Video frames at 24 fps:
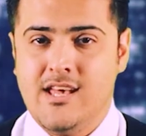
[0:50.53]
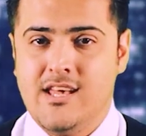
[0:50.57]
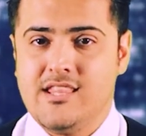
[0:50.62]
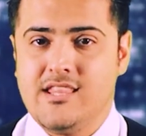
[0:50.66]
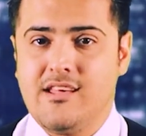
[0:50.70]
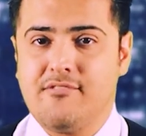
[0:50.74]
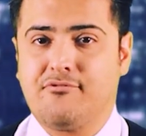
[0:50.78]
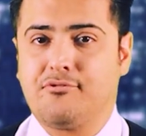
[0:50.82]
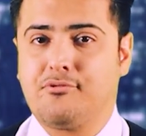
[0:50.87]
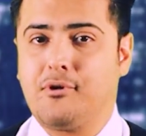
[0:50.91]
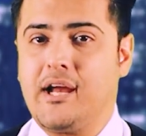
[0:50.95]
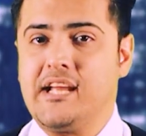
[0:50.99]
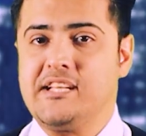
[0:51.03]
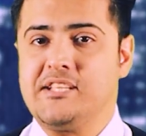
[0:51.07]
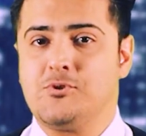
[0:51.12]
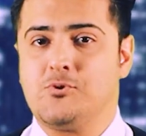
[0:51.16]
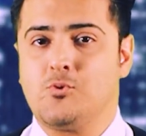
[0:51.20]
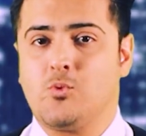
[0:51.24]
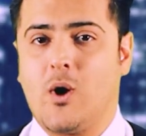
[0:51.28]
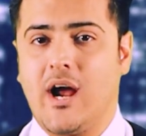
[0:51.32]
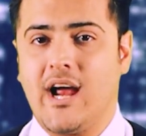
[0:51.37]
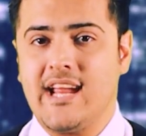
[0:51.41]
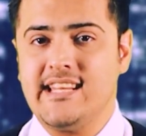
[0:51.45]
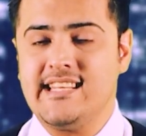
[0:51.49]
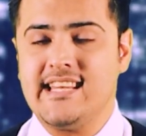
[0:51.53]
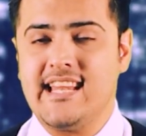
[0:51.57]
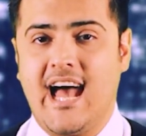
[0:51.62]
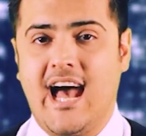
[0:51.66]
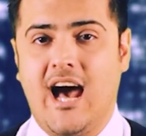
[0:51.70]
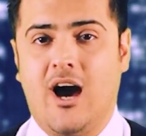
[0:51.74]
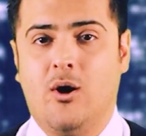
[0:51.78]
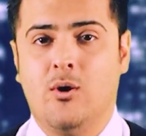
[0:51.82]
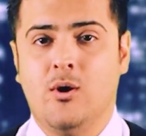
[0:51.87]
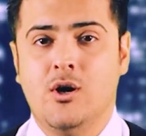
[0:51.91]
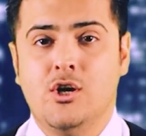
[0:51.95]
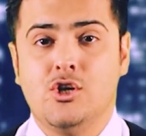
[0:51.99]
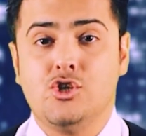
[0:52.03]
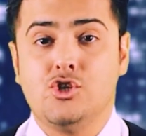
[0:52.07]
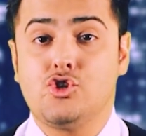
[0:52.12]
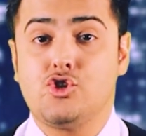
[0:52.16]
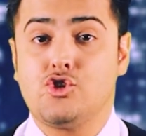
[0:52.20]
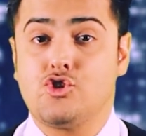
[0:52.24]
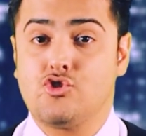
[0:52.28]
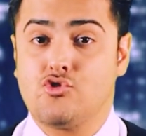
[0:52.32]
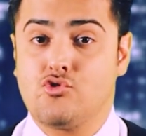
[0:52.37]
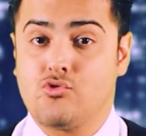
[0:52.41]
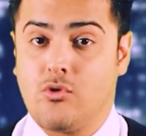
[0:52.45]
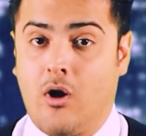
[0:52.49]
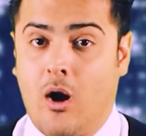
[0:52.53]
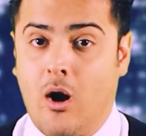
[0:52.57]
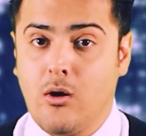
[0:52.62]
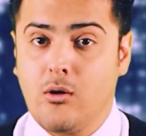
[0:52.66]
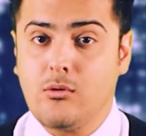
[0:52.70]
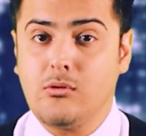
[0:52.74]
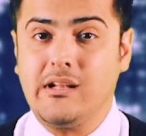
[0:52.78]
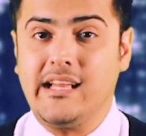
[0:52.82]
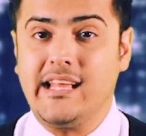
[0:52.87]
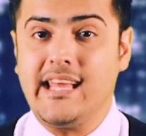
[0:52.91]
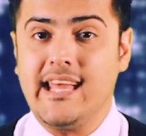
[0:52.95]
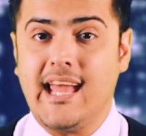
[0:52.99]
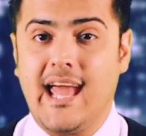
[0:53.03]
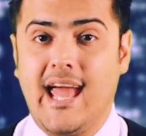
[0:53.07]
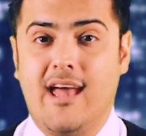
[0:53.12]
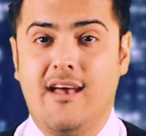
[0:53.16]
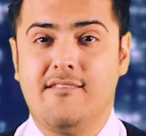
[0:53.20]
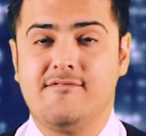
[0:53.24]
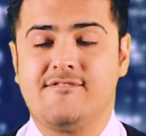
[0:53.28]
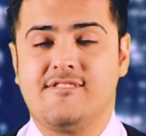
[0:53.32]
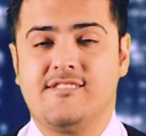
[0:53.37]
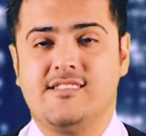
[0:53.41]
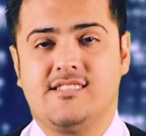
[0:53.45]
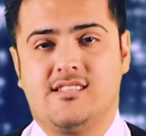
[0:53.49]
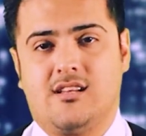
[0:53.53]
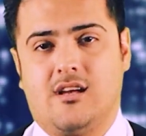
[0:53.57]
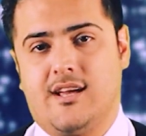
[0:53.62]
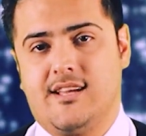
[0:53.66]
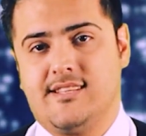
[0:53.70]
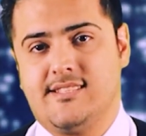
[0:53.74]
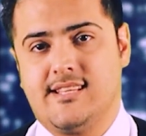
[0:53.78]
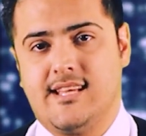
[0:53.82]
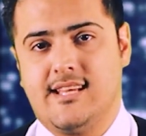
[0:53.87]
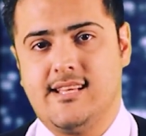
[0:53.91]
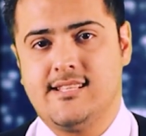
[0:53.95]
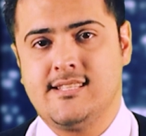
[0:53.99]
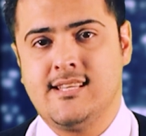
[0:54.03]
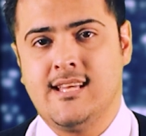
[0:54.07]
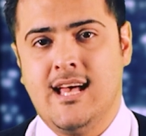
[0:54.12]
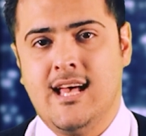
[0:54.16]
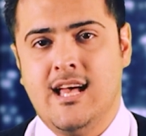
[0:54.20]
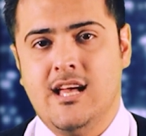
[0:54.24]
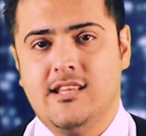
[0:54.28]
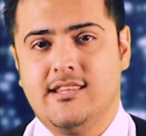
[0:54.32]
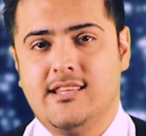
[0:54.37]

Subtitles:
The phrase right now strongly emphasizes